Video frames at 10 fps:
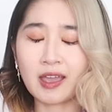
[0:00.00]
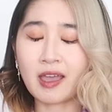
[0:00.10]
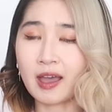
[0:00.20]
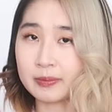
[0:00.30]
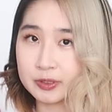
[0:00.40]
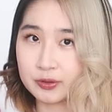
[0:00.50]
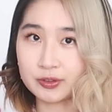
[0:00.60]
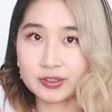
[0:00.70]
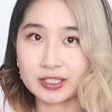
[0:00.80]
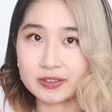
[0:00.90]

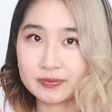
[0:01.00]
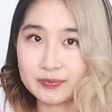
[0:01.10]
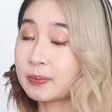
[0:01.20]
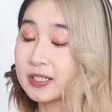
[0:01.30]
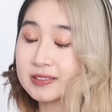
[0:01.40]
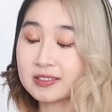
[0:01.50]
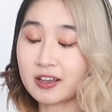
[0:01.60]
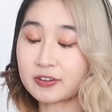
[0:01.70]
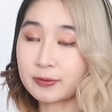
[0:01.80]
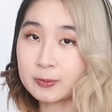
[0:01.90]
Absolutely. But
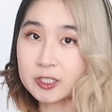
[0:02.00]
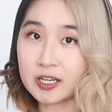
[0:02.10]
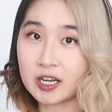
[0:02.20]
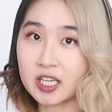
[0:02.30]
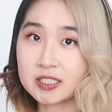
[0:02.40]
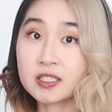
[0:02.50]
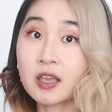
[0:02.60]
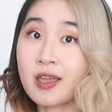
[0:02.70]
aside from genetics,